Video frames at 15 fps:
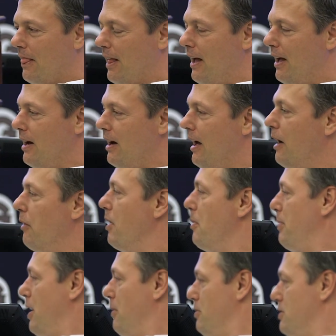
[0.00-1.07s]
And I want
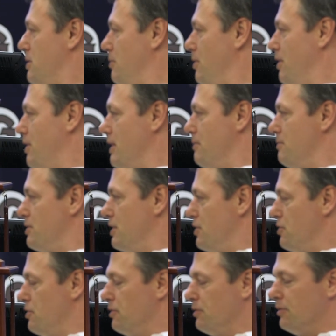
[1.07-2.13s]
to pick up on some of the themes
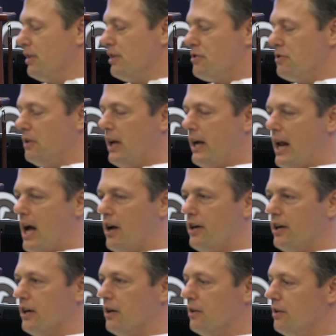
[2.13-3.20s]
that you laid out
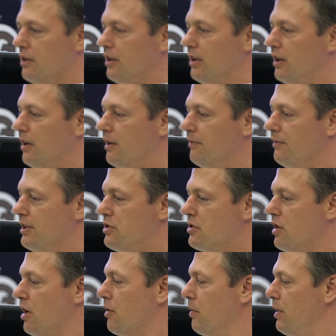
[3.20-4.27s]
here. Let's
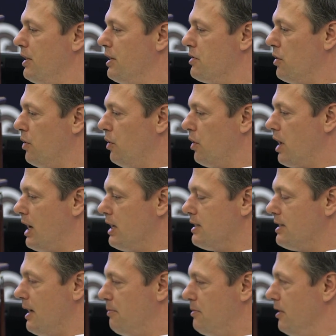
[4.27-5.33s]
start with this whole
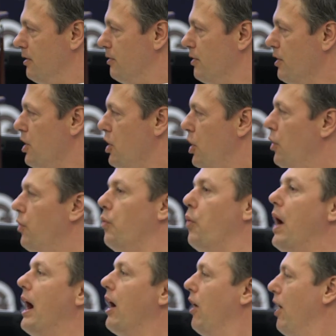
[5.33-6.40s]
concept of
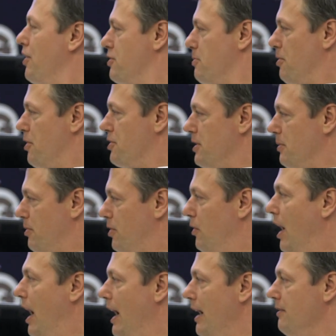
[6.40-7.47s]
where entrepreneurship
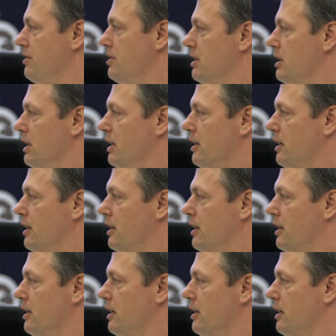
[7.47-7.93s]
thrives.